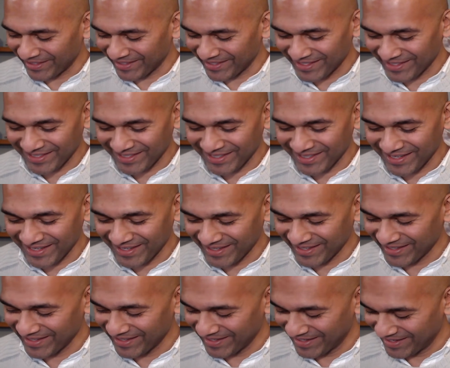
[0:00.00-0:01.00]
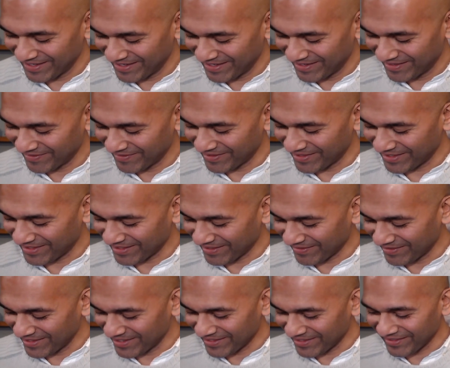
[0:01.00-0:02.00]
see what it is that
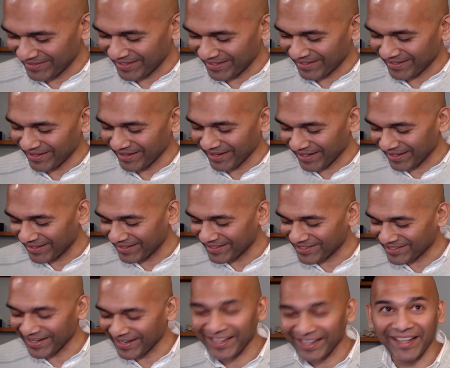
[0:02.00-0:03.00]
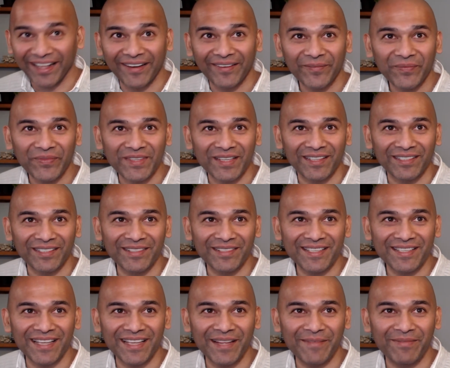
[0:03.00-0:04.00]
we're doing here. Okay, try it again. So I'll do the
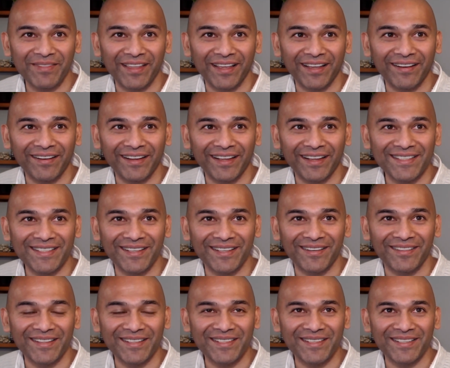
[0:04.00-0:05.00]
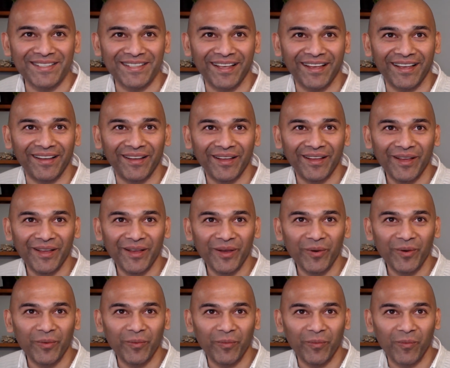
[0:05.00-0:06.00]
same thing. Okay, so this is
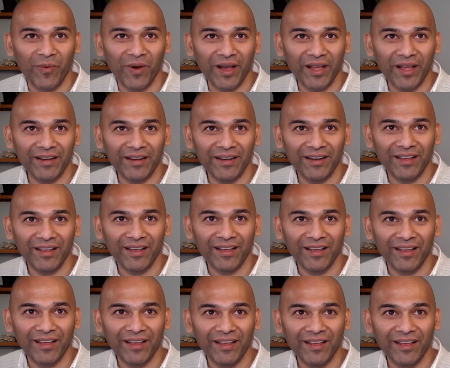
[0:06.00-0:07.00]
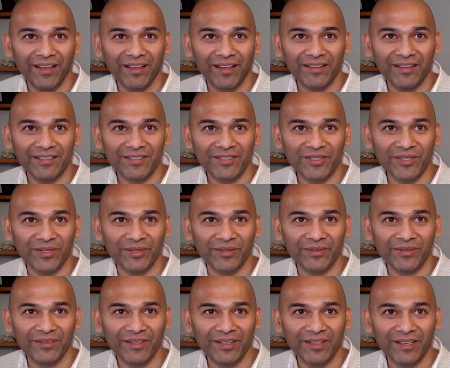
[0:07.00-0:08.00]
1,
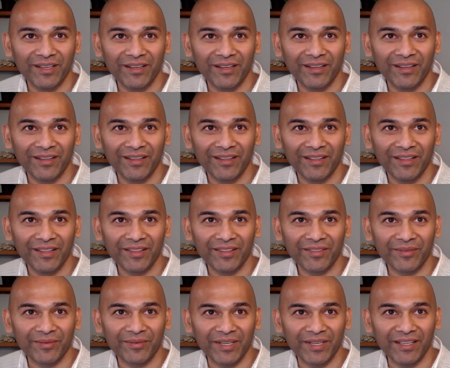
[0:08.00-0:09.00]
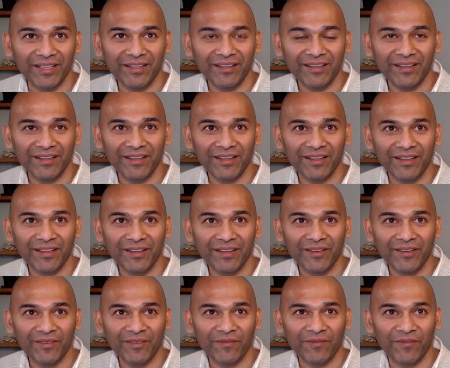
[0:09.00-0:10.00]
2, 3,
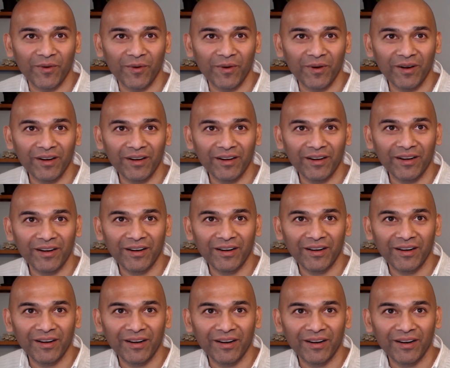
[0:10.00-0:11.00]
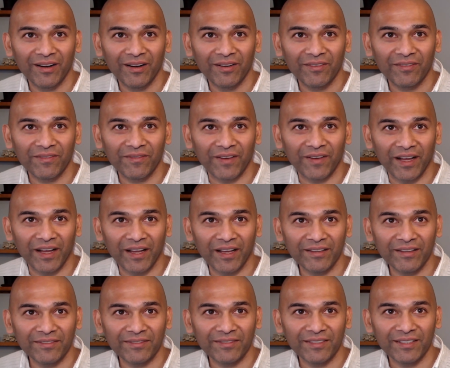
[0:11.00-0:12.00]
4,
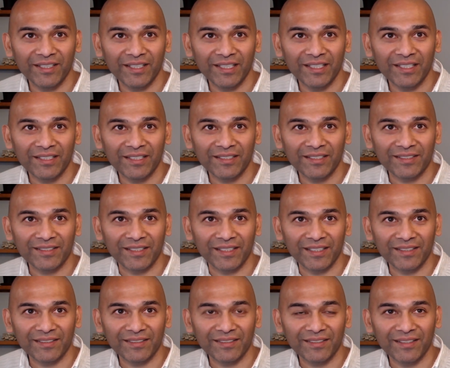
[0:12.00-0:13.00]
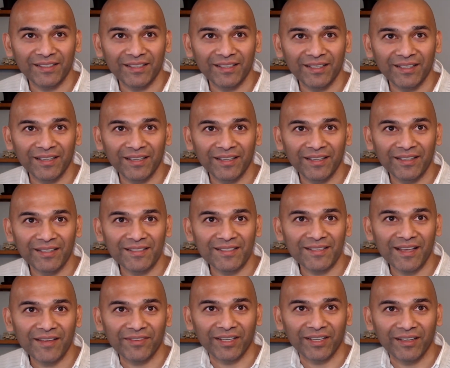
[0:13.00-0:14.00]
5, 6,
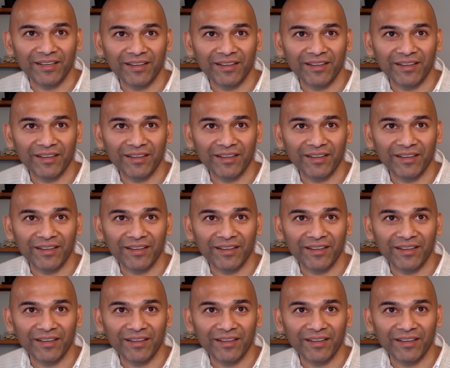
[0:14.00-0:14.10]
7.